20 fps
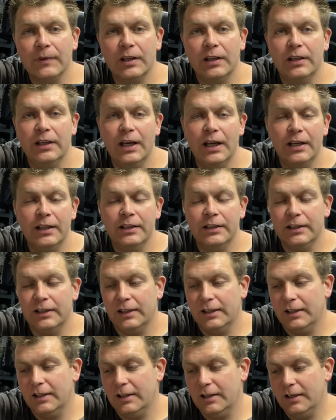Yeah,
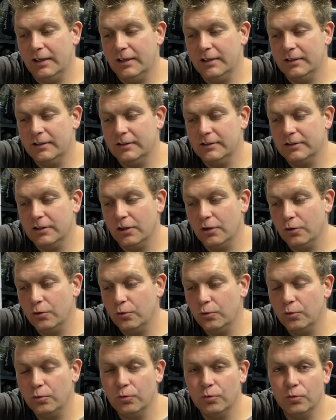
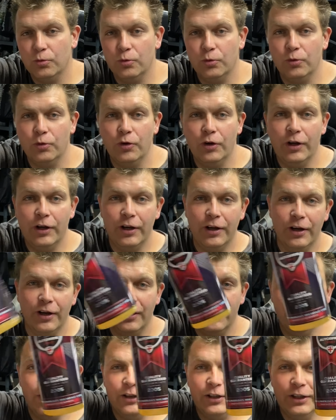so
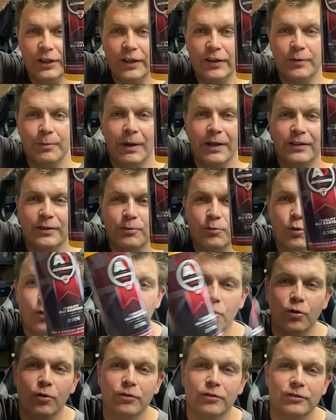you need to make some
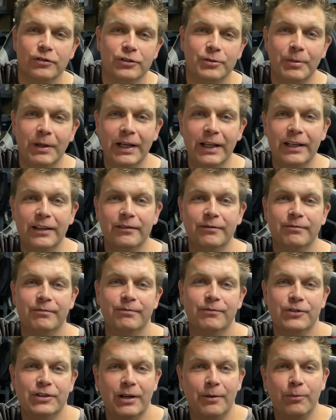more smelling
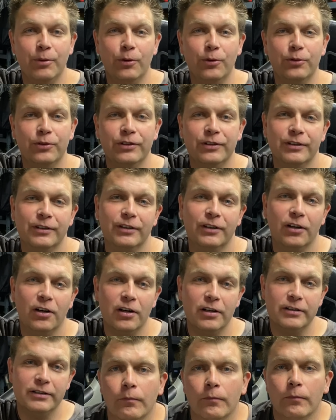shampoos,
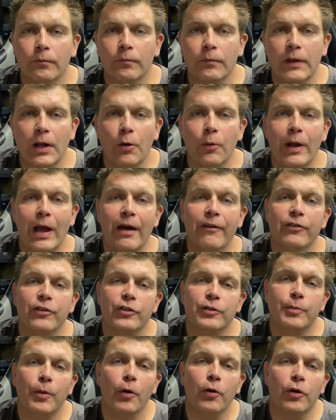guys. Now, we haven't
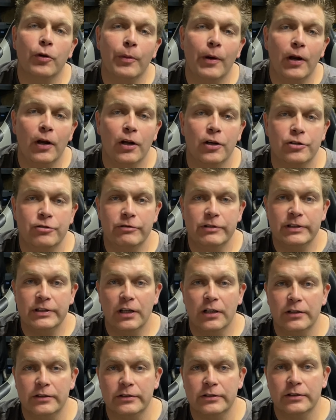spoken about Luxury
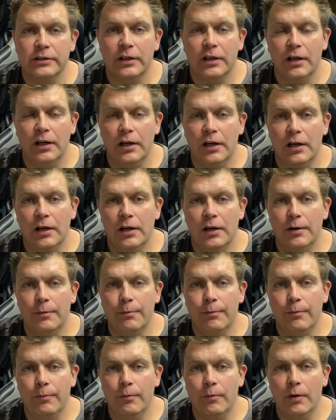Suds,
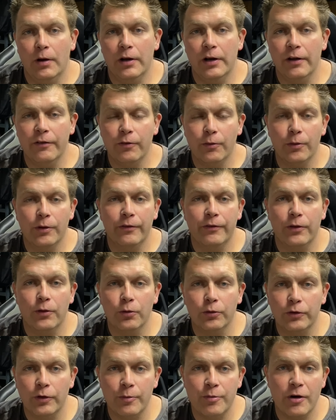another one of the
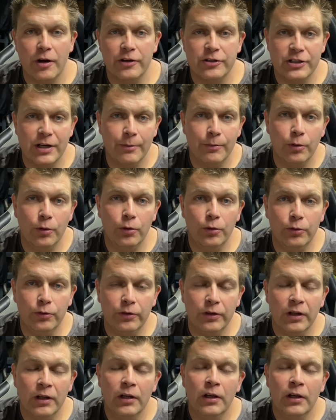Auto Bright shampoos.